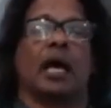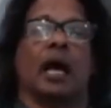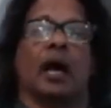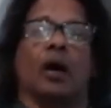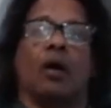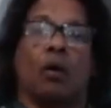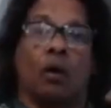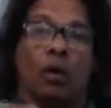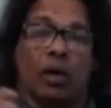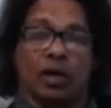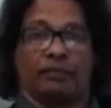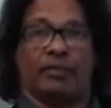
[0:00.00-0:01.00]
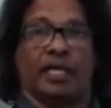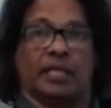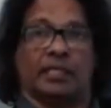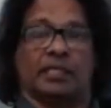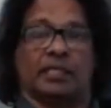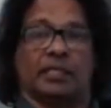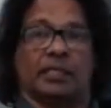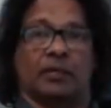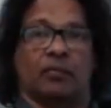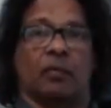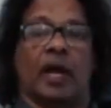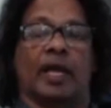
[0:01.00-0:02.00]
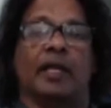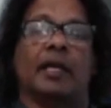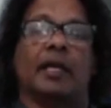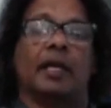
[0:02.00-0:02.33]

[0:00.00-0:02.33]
Uh, all of this, right,